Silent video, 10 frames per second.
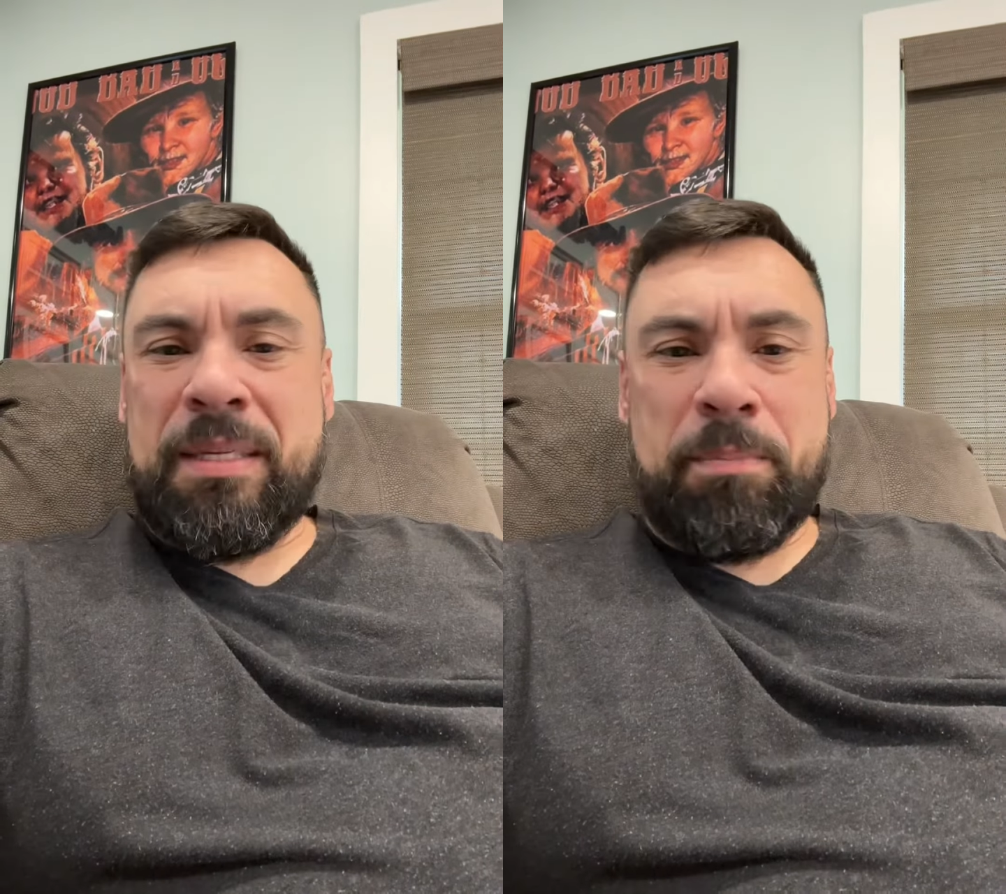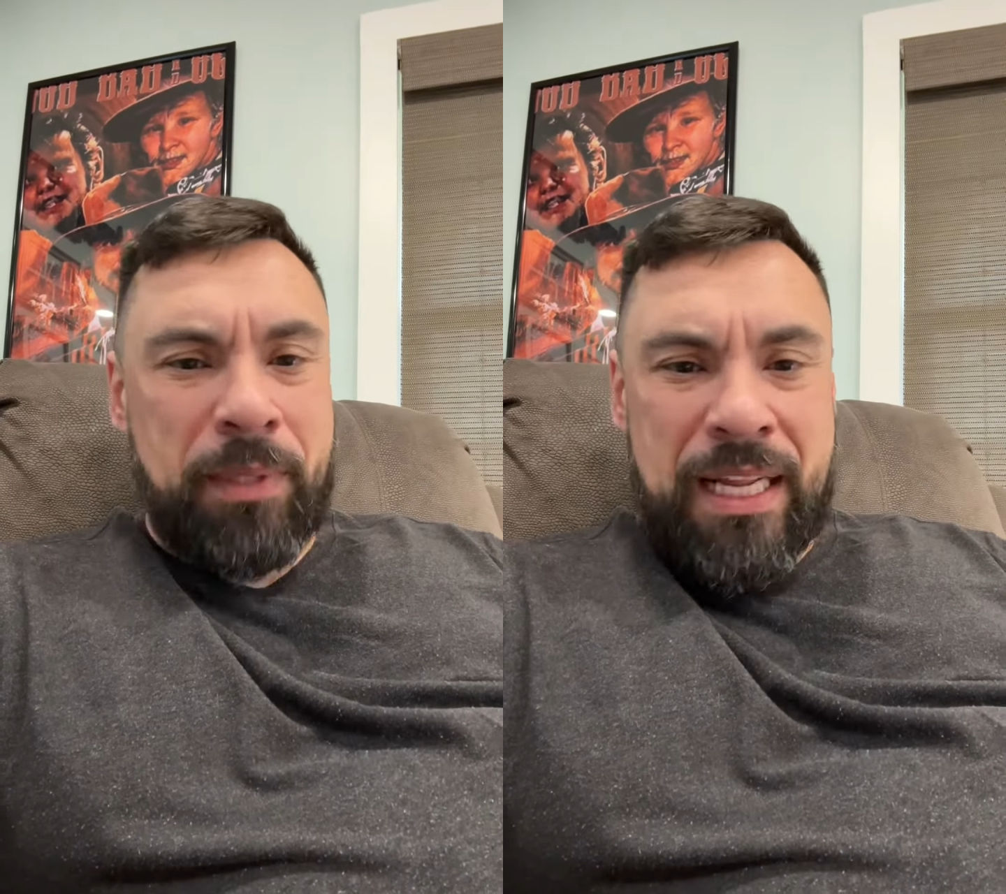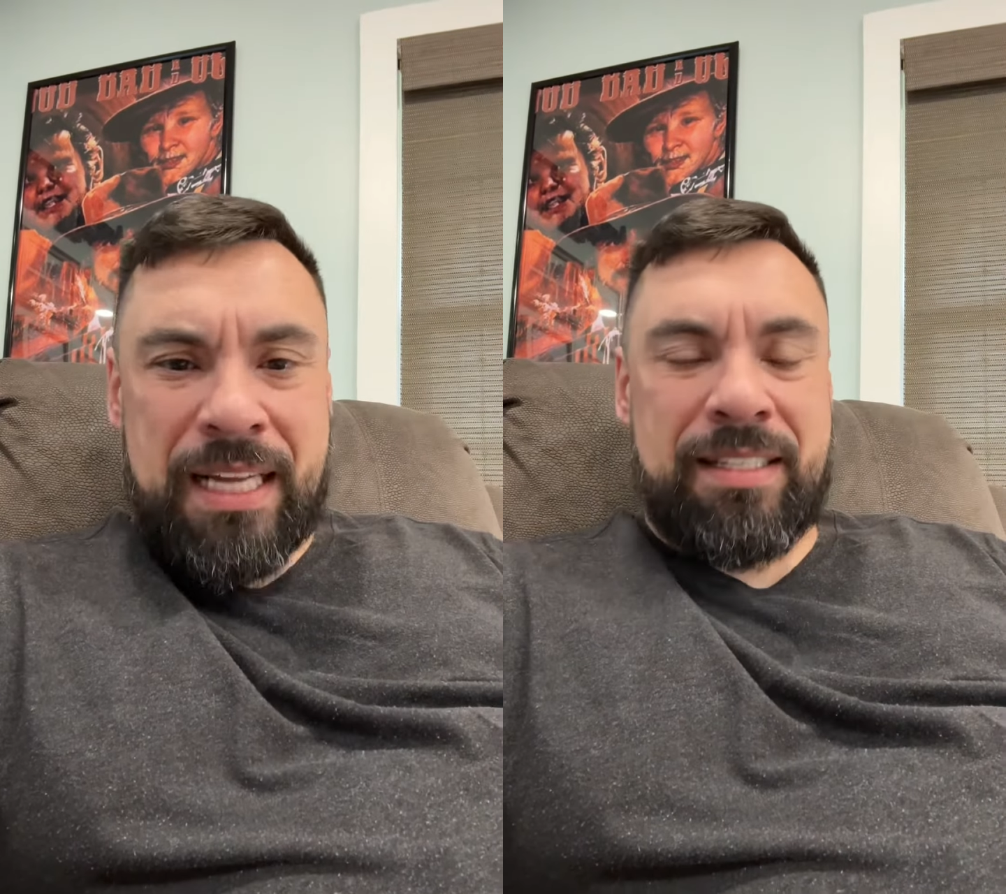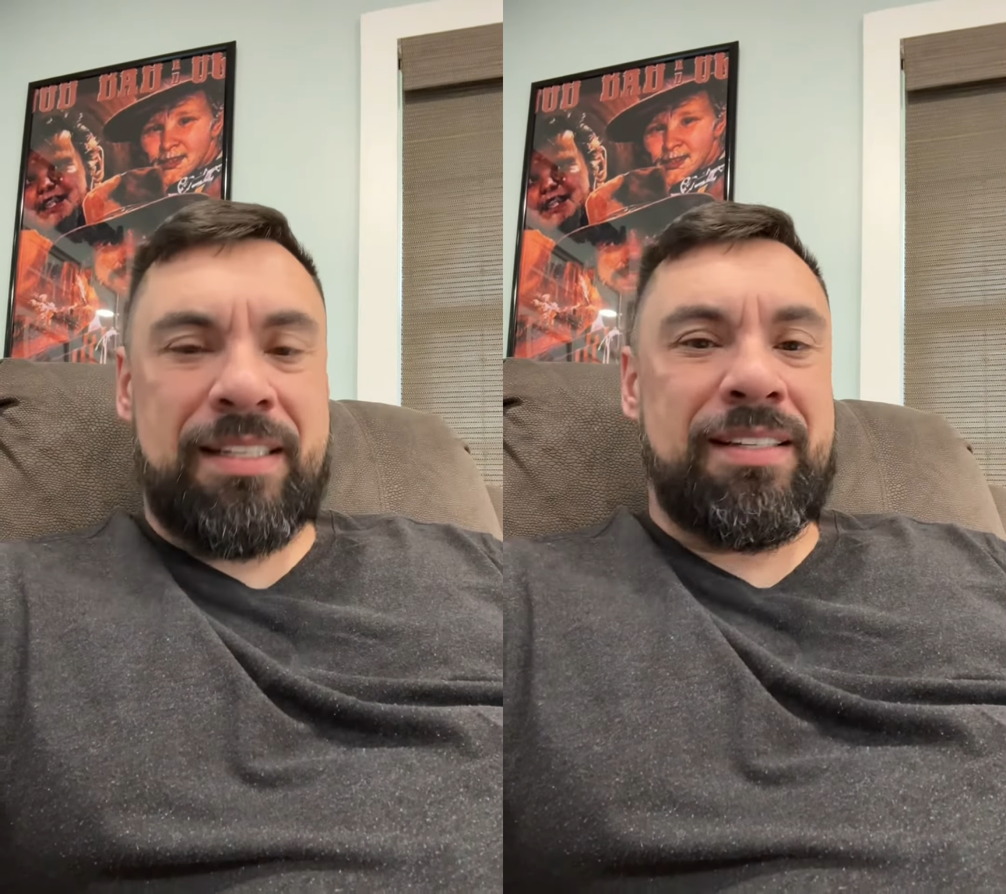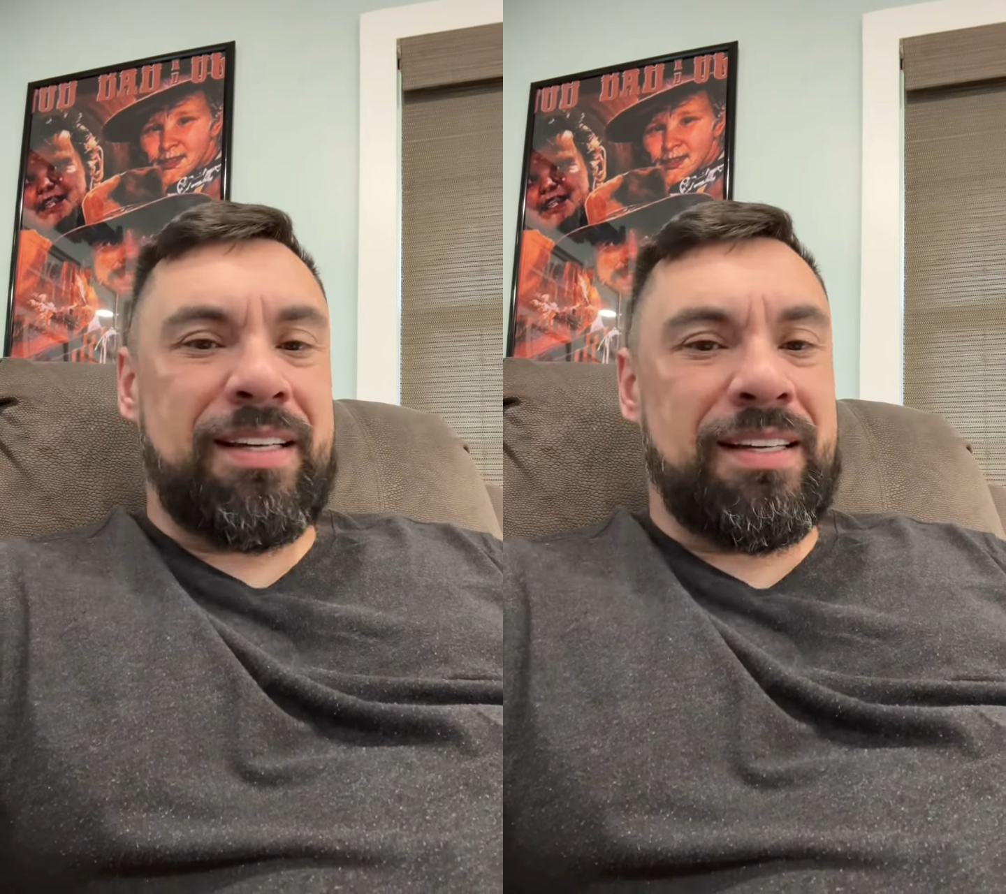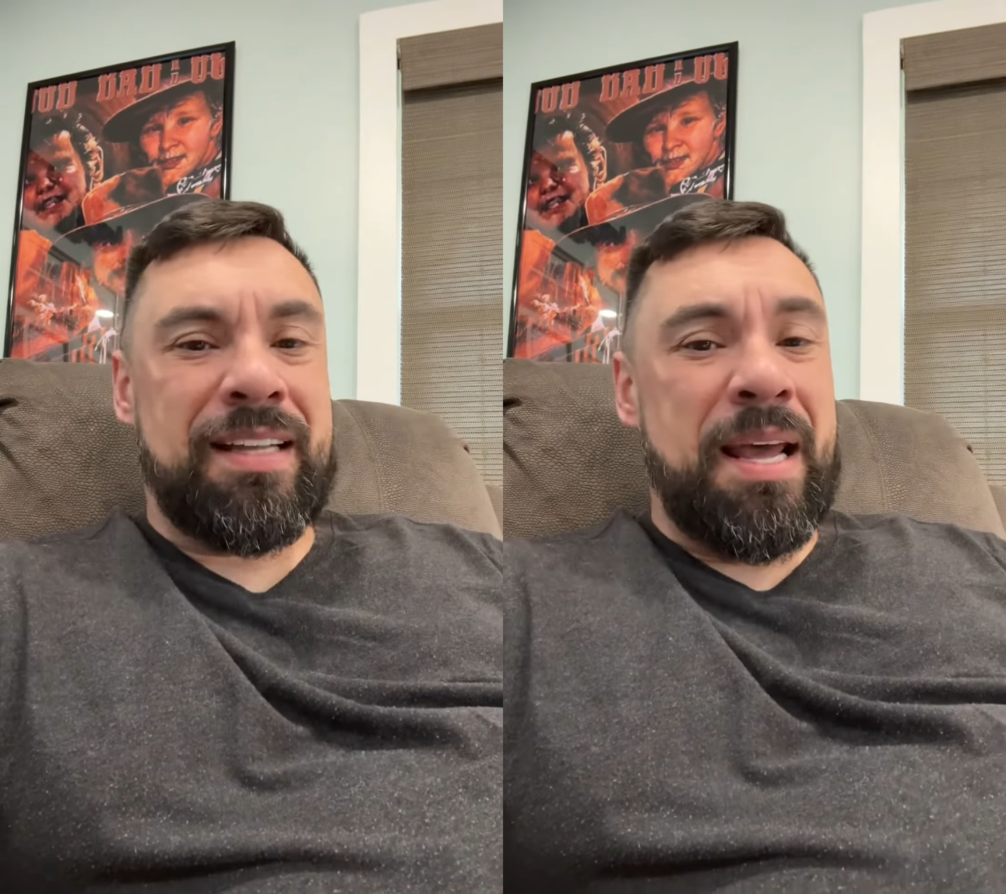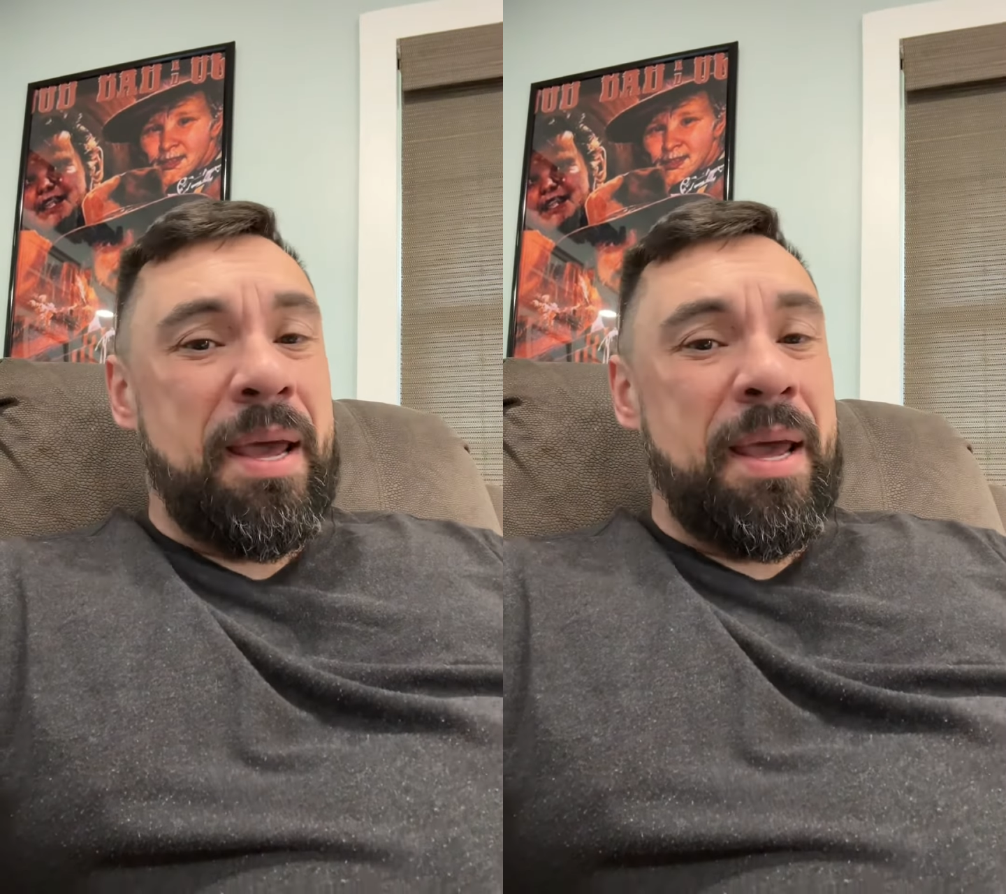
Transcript: blesses us,